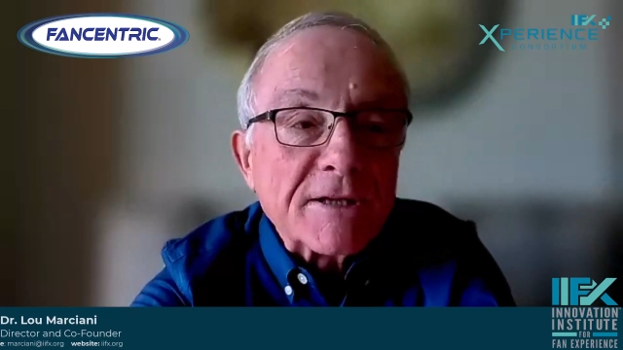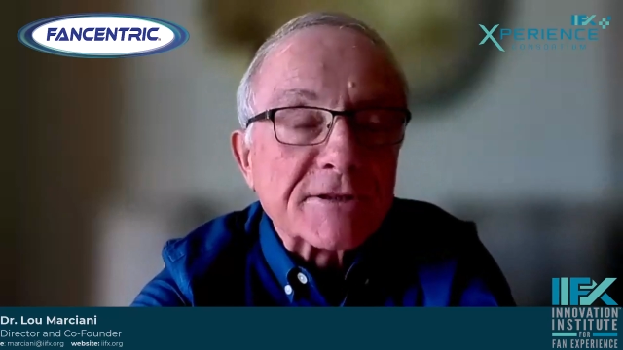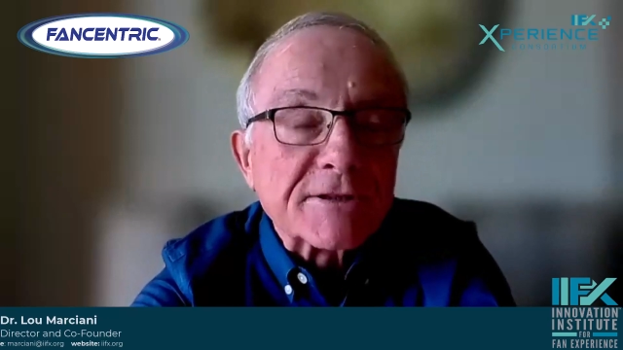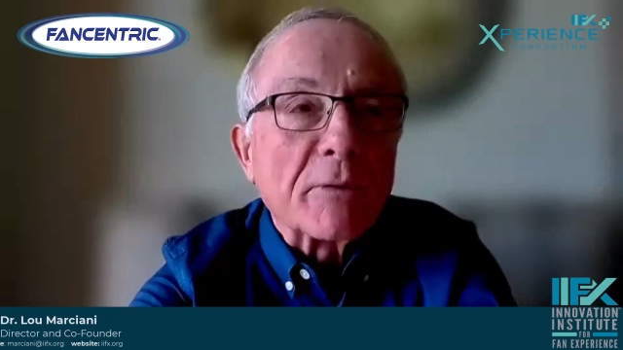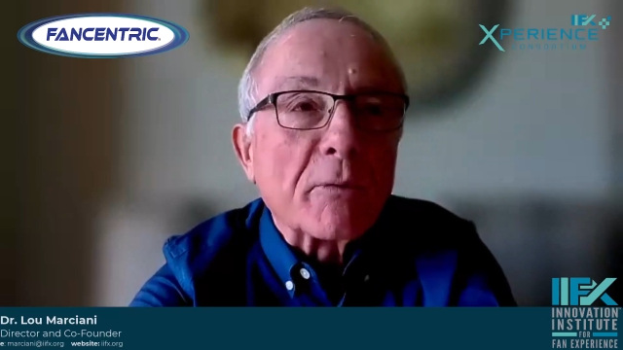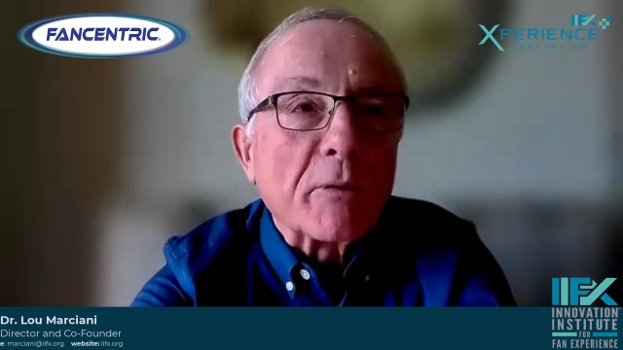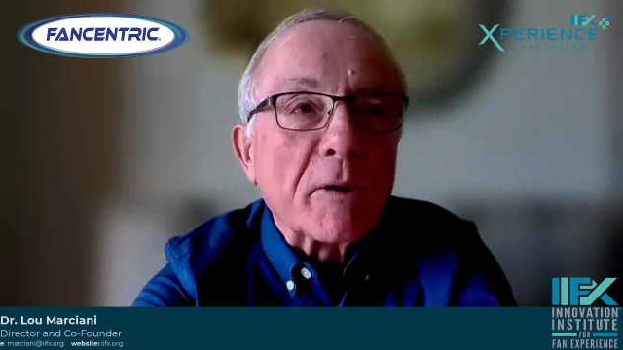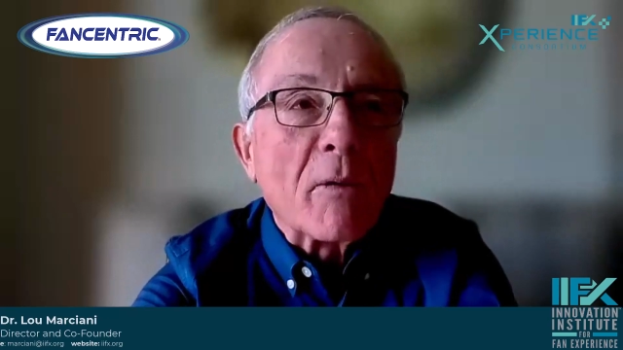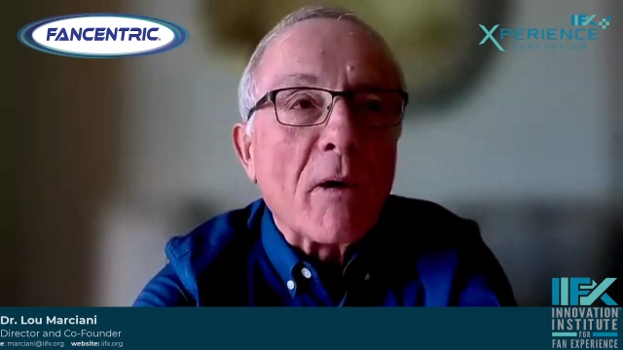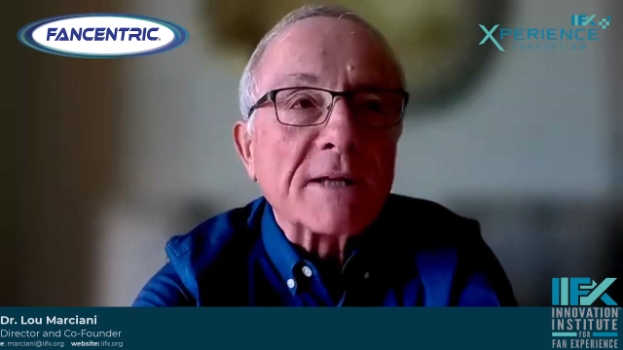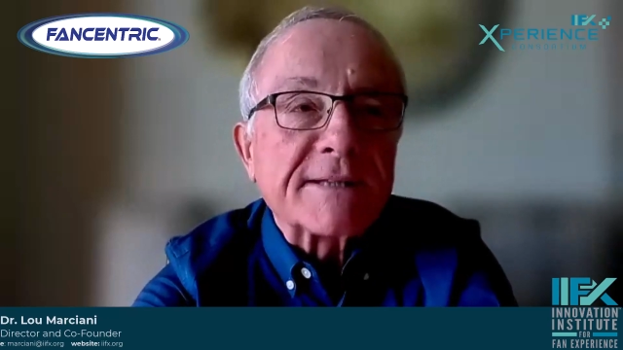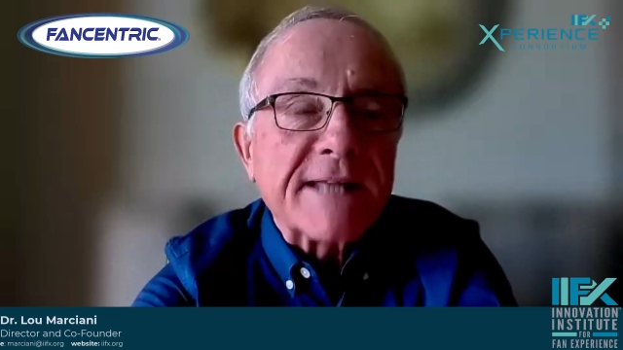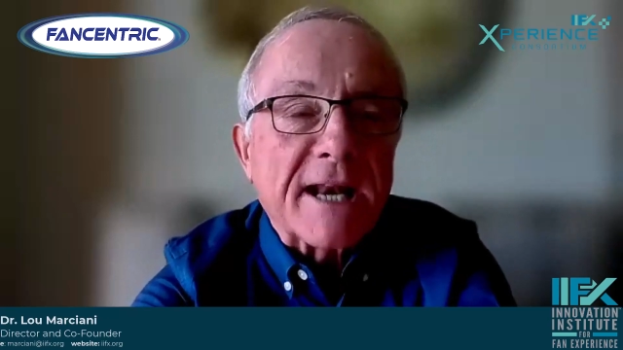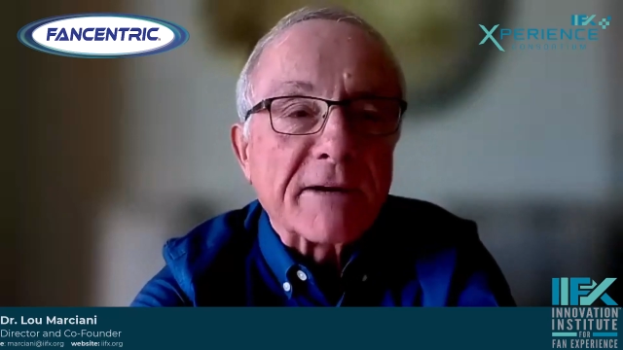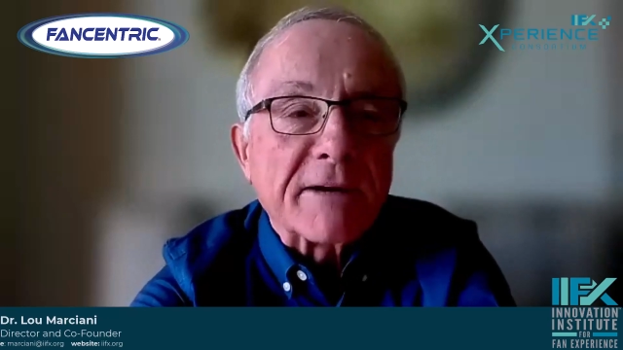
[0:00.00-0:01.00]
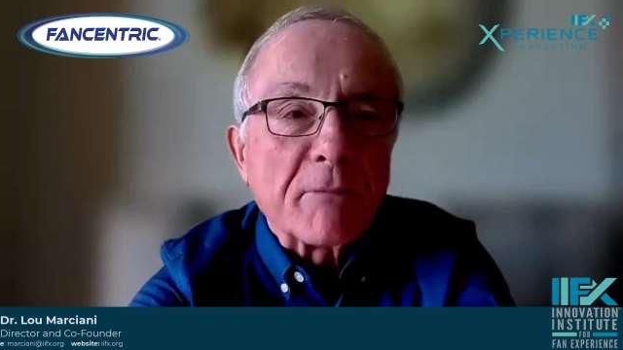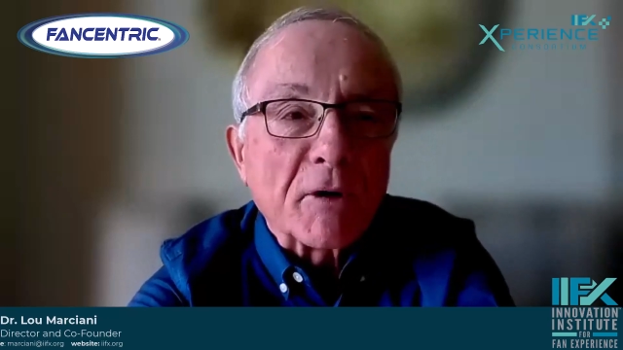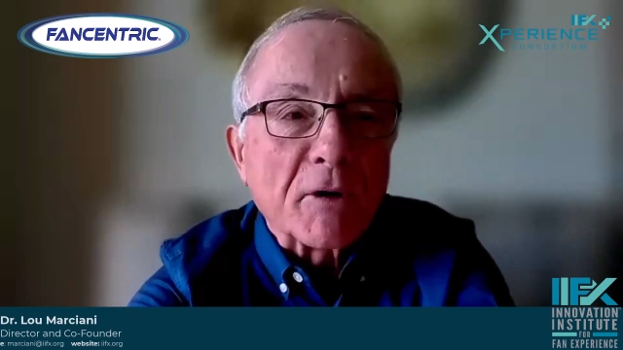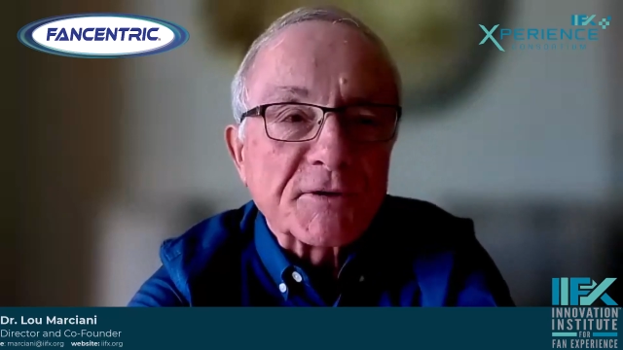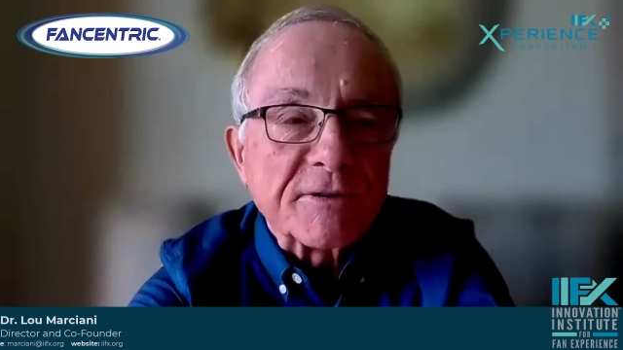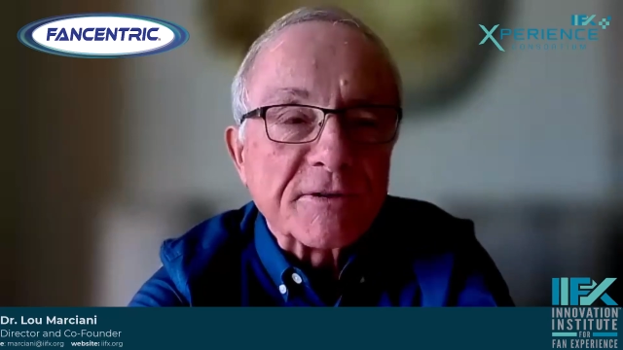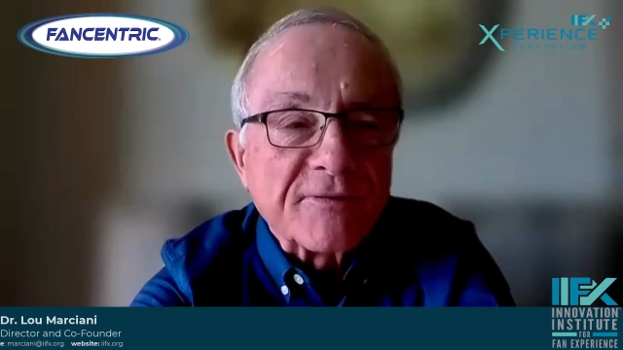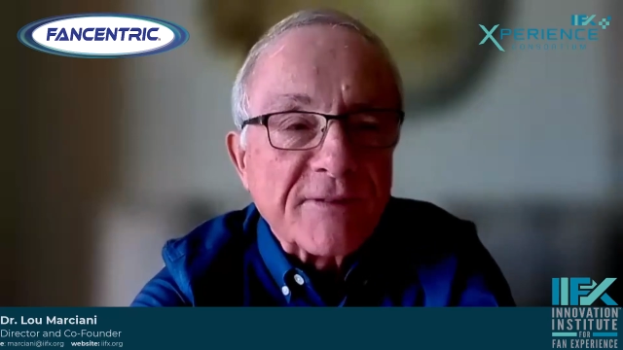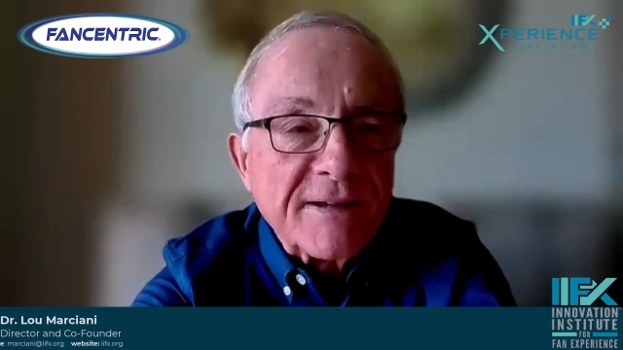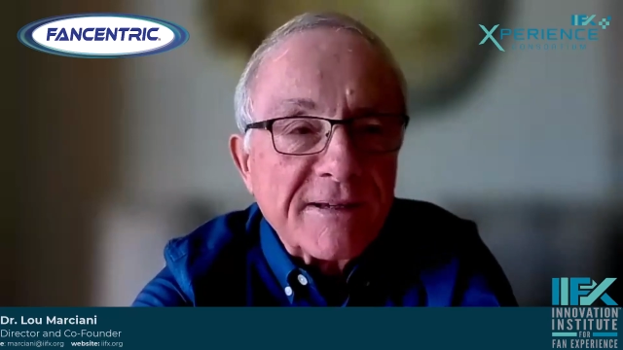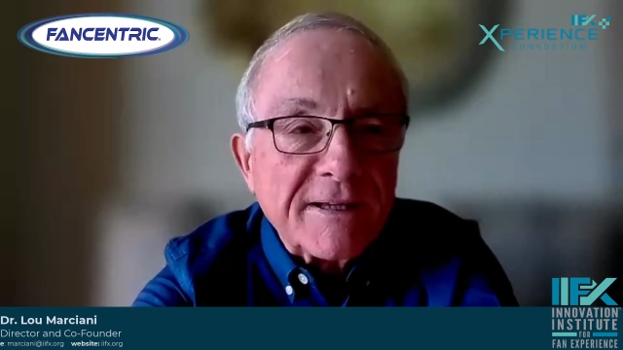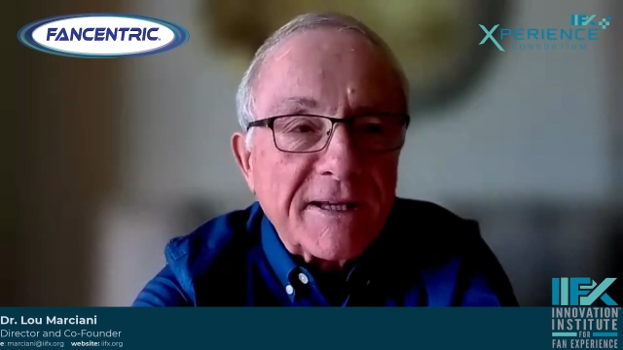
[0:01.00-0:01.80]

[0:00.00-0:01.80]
So we want that immersive